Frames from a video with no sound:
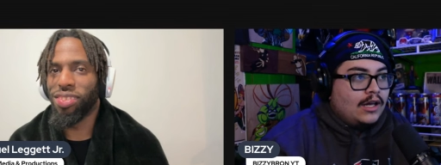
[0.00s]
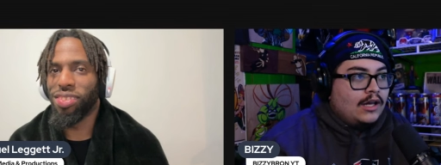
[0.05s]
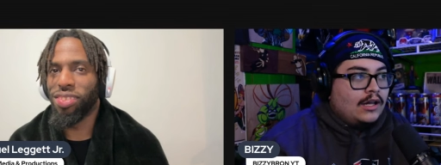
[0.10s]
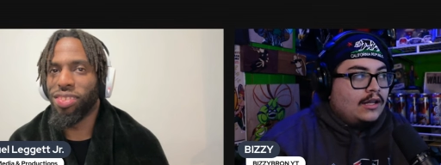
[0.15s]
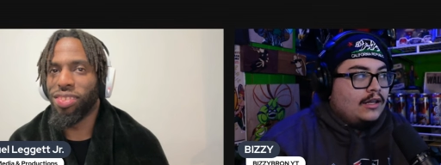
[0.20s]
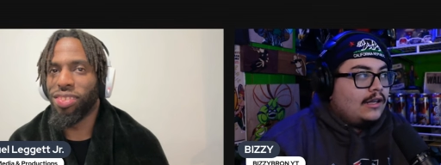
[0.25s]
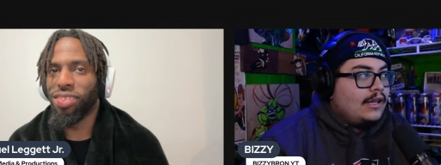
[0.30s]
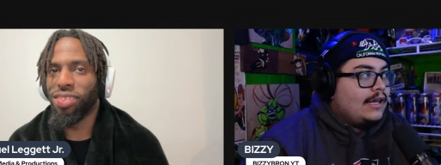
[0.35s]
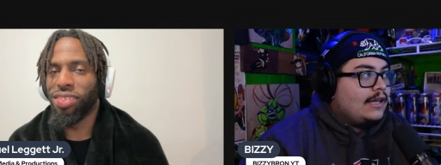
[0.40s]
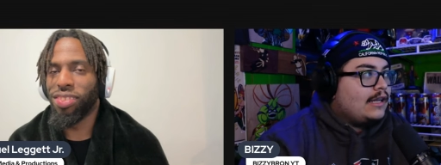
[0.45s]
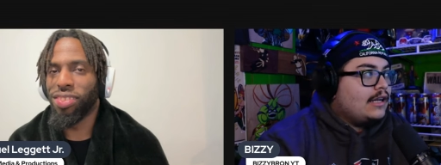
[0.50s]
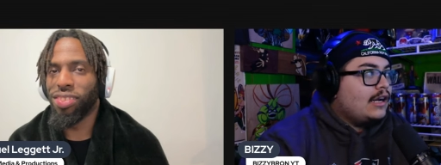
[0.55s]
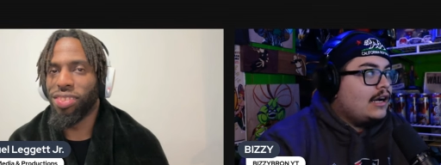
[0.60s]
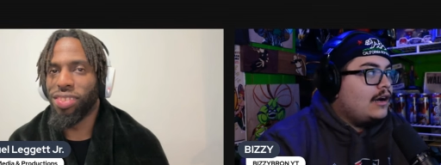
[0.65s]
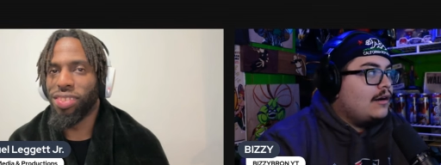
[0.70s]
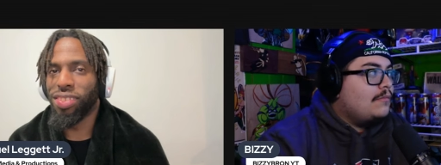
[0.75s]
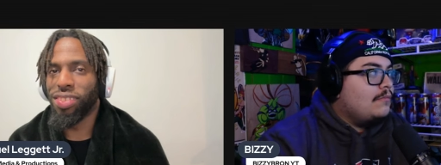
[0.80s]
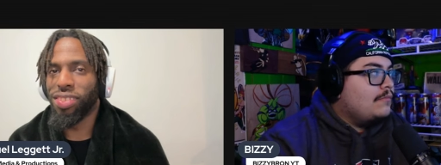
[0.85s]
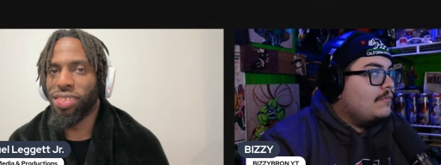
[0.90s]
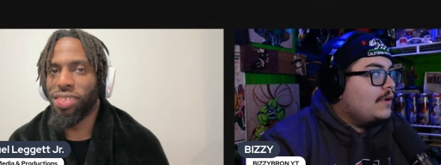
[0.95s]
Speaker 1: Like
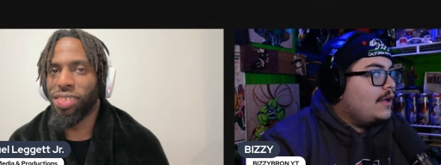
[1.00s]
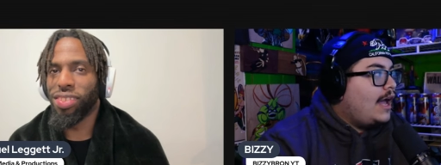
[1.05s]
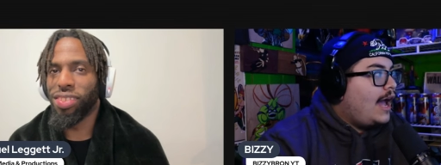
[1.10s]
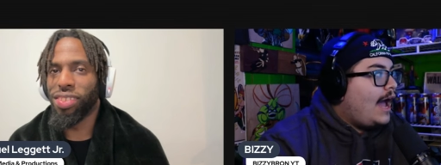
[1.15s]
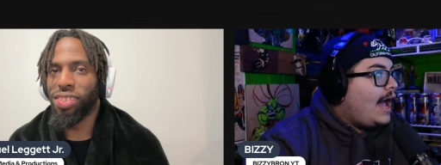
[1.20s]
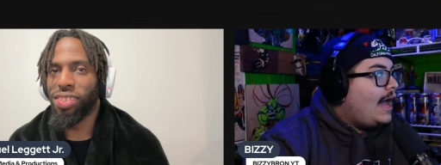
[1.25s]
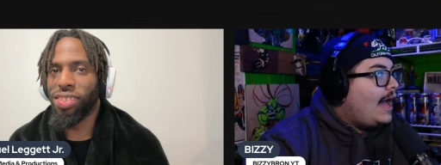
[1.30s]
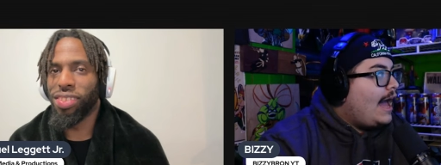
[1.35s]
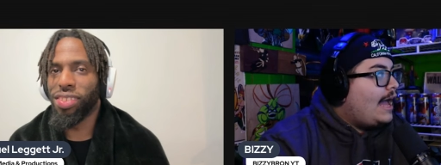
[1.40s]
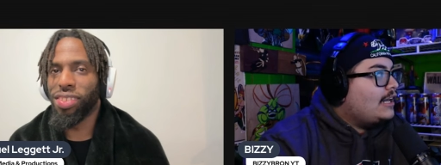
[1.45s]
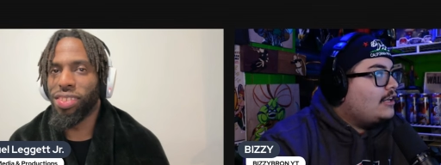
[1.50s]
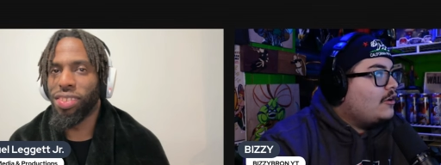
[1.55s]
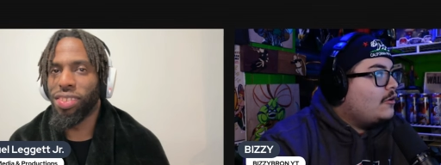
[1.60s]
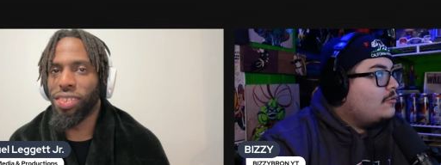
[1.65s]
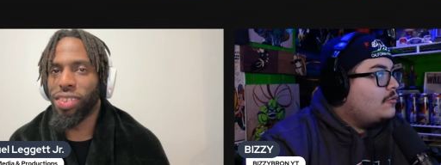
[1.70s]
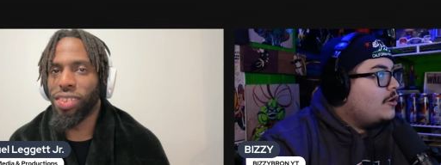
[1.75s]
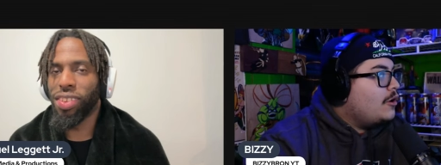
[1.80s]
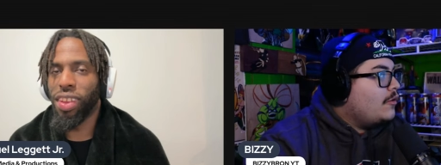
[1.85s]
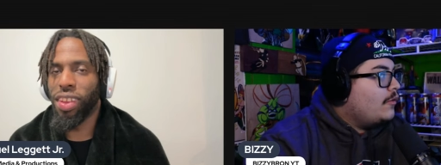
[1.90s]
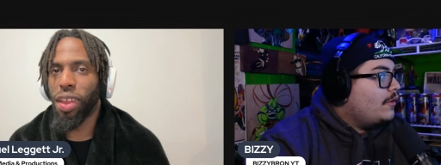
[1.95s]
um I I
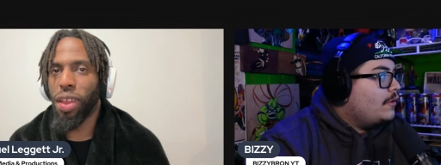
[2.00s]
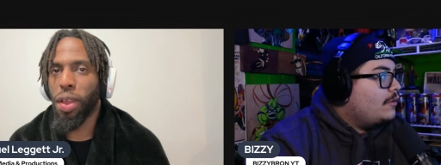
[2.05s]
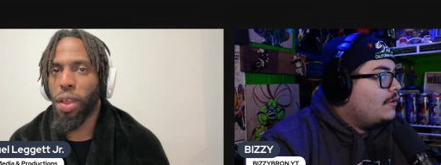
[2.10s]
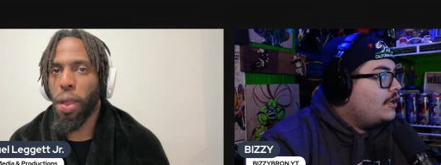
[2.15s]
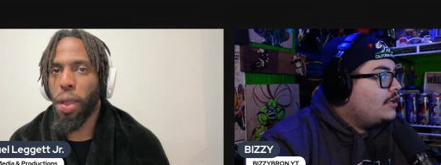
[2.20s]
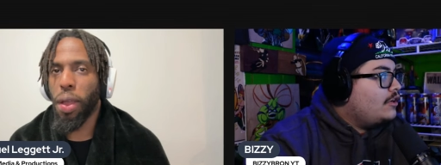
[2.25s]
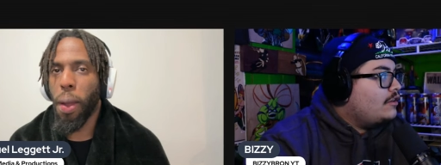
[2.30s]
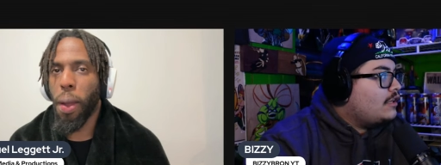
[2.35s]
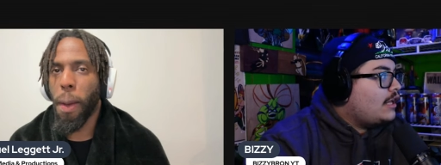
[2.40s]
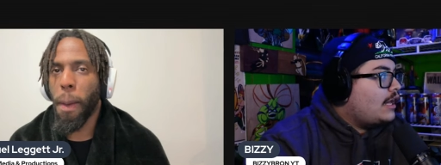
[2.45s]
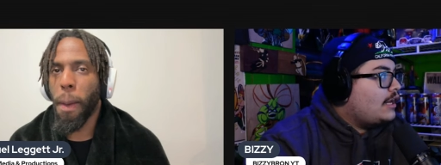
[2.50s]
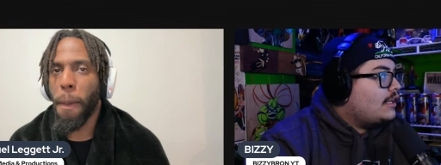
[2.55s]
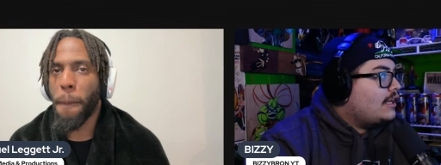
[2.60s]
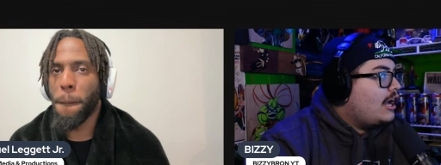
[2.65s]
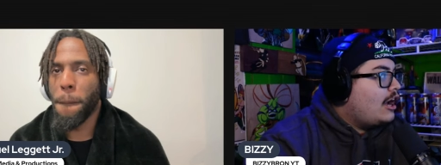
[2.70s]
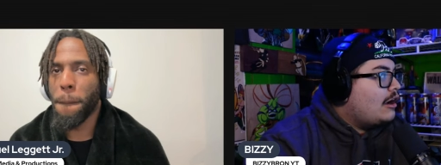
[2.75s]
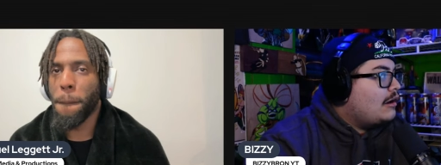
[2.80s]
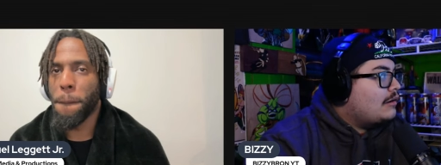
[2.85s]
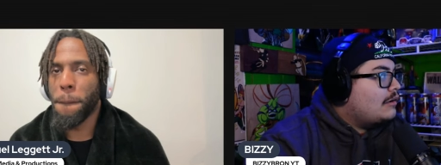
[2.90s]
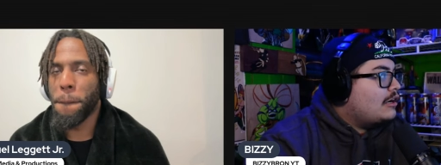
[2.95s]
don't know. It, it just kind of
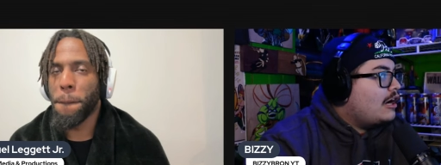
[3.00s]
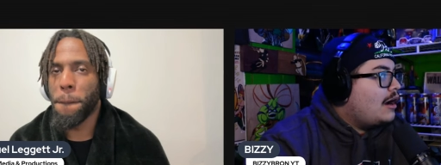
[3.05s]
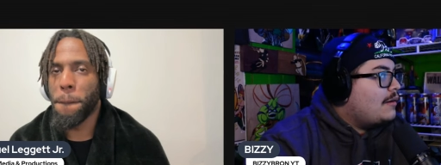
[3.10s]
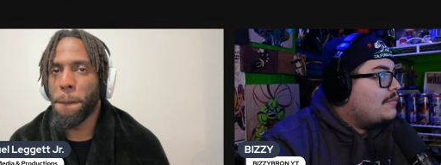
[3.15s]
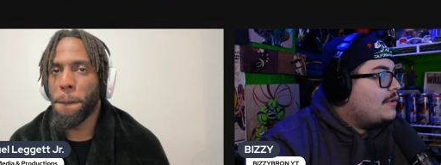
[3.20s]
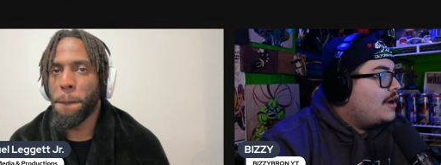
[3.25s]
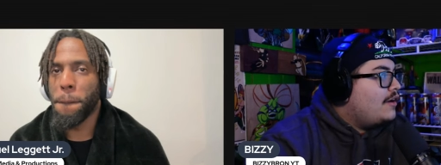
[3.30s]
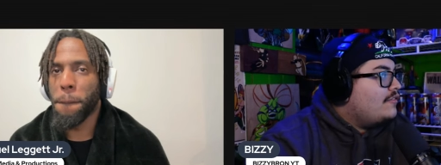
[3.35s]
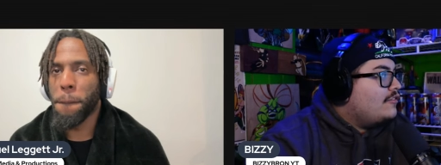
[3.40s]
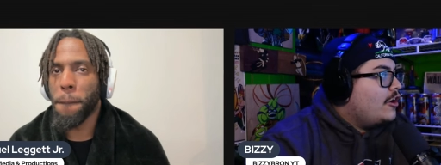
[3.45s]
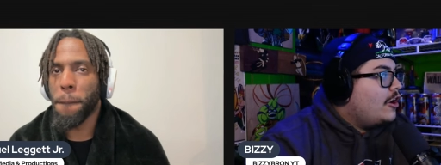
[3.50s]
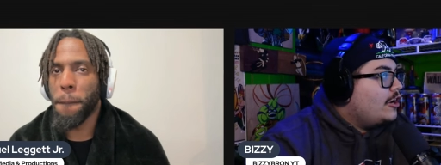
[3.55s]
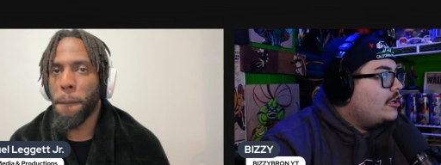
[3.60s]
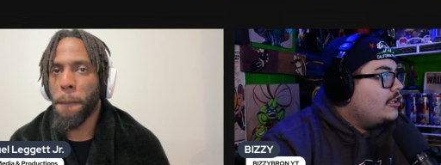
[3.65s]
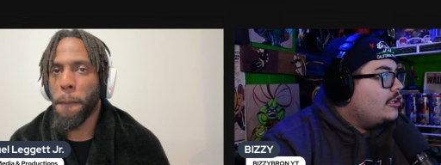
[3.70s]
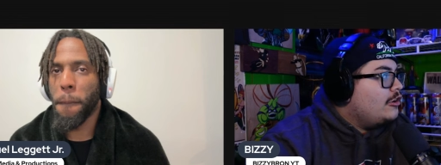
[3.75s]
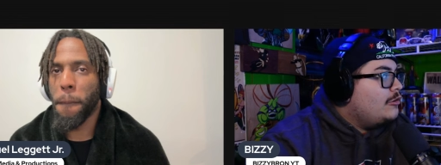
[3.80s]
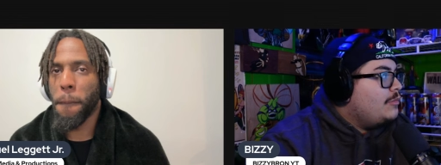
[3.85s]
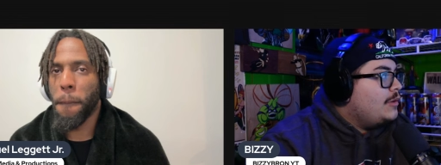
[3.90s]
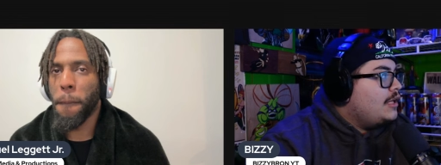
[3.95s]
caught caught me off guard a
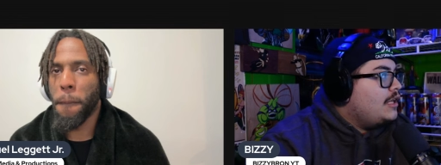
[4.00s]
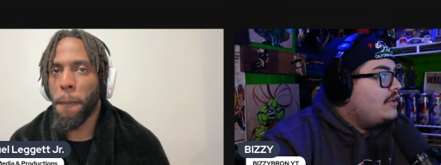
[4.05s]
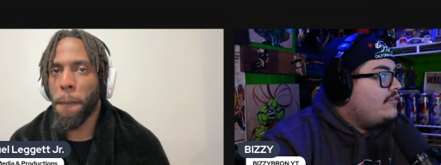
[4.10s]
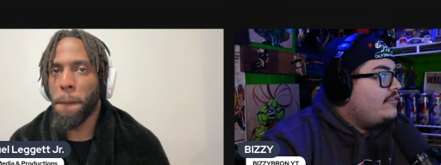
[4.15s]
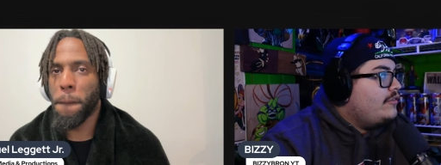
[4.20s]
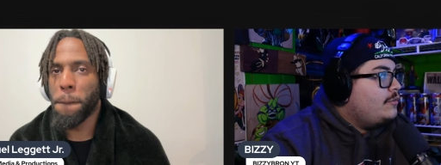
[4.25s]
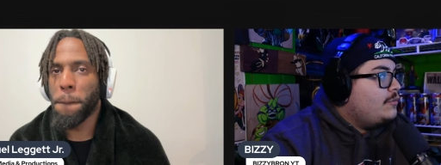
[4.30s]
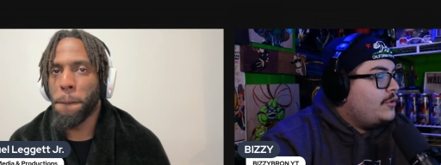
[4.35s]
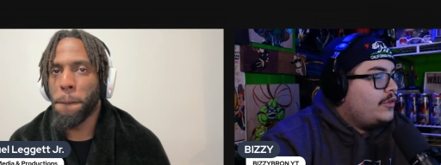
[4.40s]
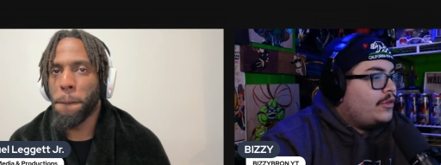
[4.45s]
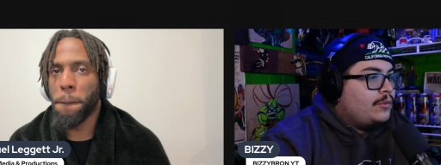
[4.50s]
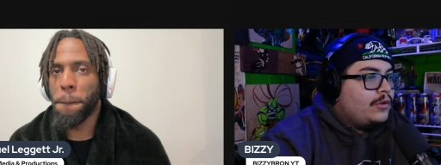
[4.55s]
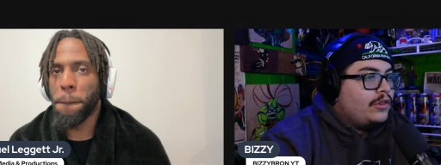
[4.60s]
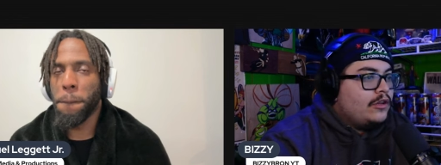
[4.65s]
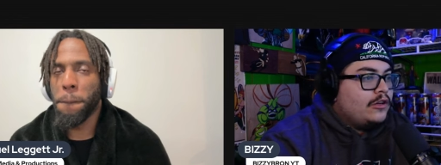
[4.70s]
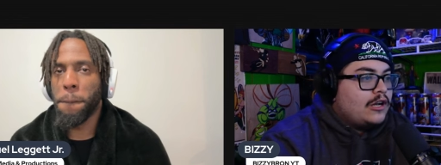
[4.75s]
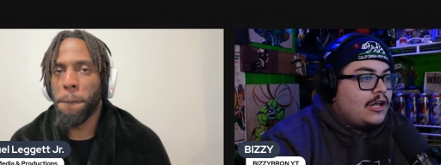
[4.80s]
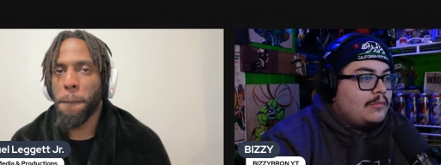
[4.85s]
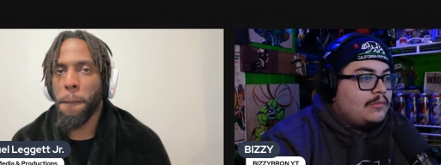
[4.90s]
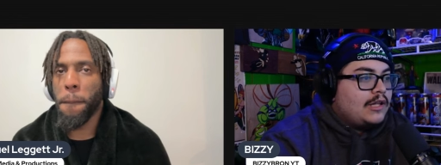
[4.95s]
little bit even with what's her
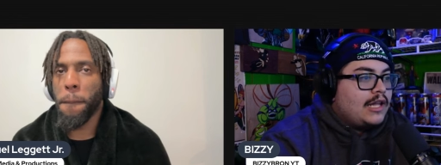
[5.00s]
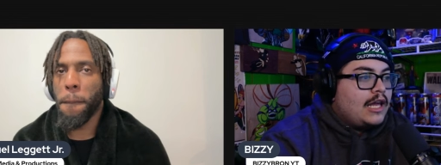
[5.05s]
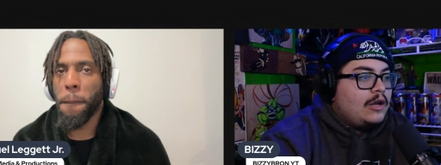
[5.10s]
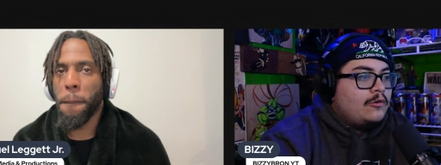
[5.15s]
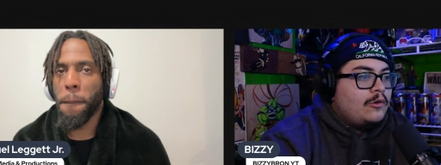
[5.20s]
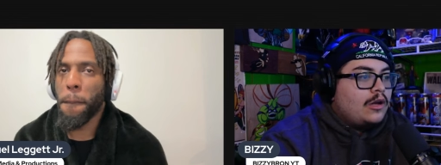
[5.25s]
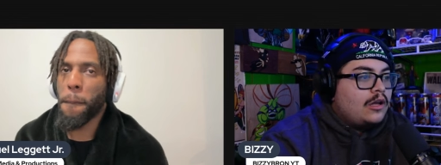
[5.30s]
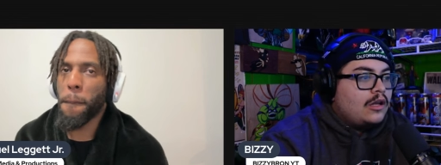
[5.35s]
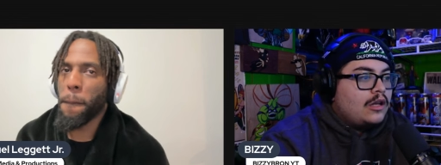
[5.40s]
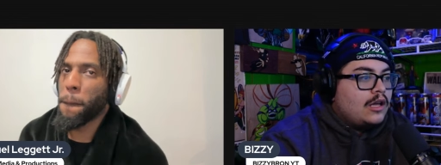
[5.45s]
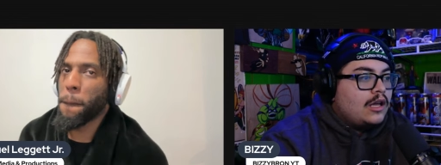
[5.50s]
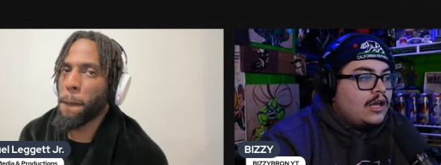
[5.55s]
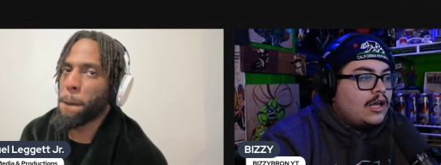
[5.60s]
name Laera.